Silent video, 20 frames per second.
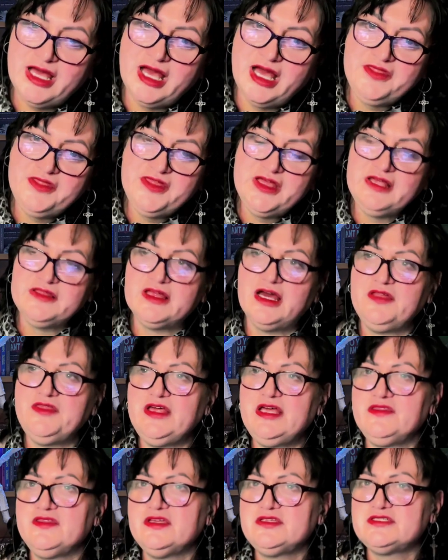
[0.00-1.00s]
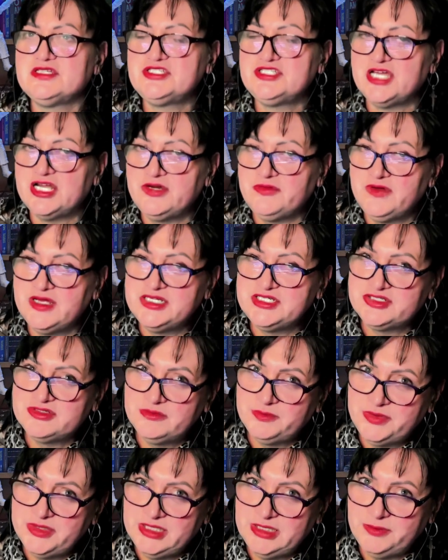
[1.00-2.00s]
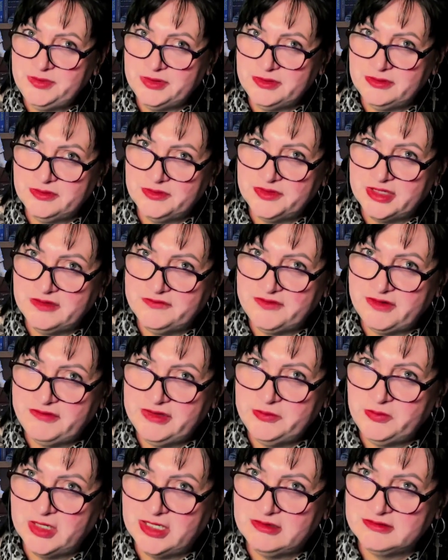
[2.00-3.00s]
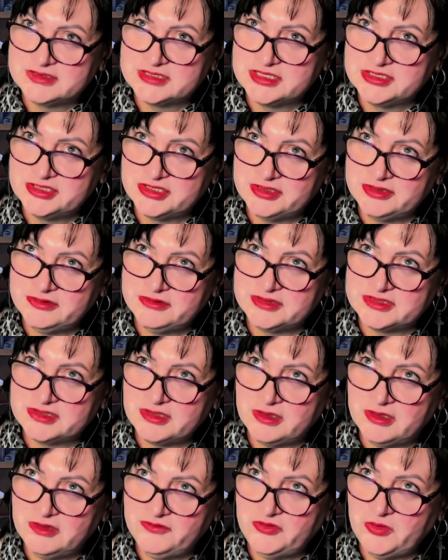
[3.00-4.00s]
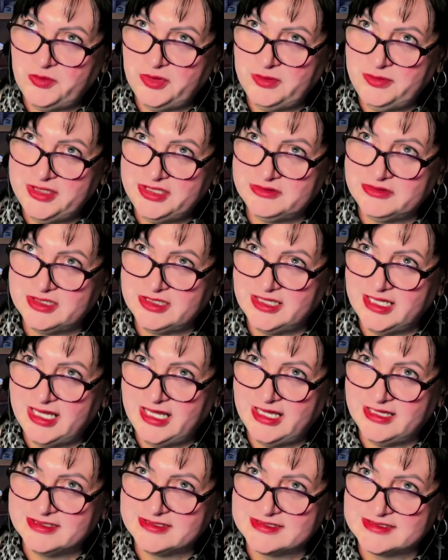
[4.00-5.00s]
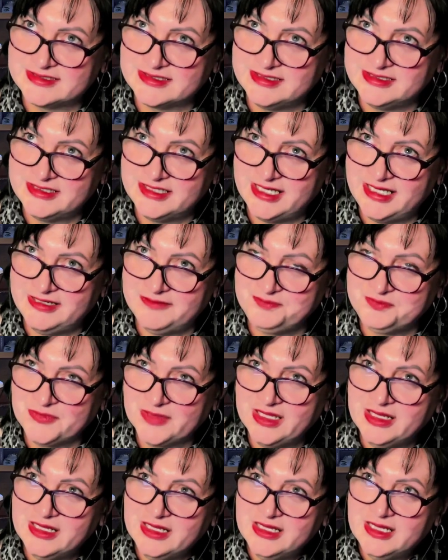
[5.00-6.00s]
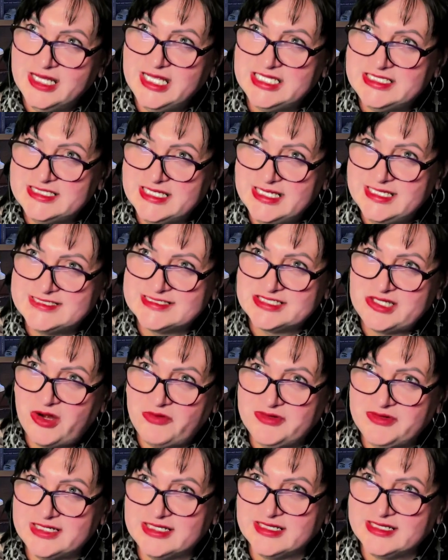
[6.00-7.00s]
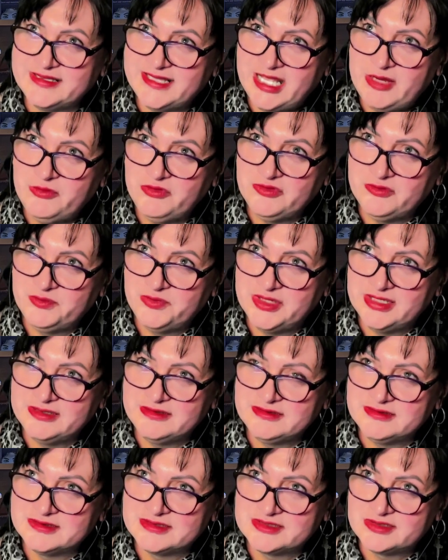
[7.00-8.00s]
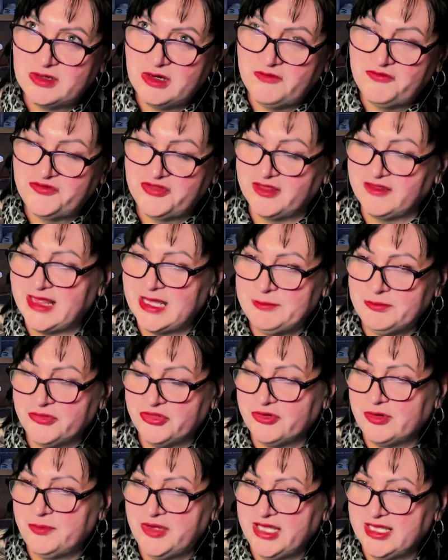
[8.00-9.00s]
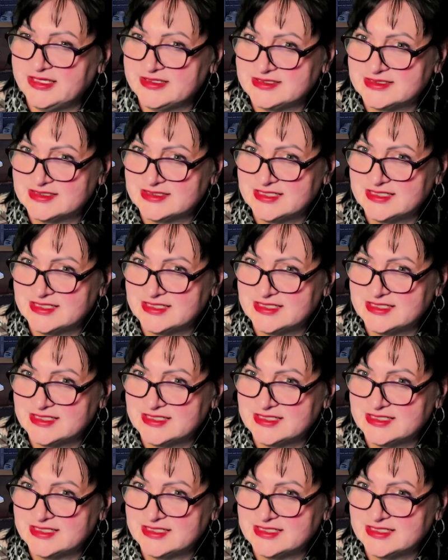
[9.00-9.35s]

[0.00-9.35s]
I think there's a generation of people that are very well-to-do, sort of upper middle class, and historically they would have been sort of philanthropists.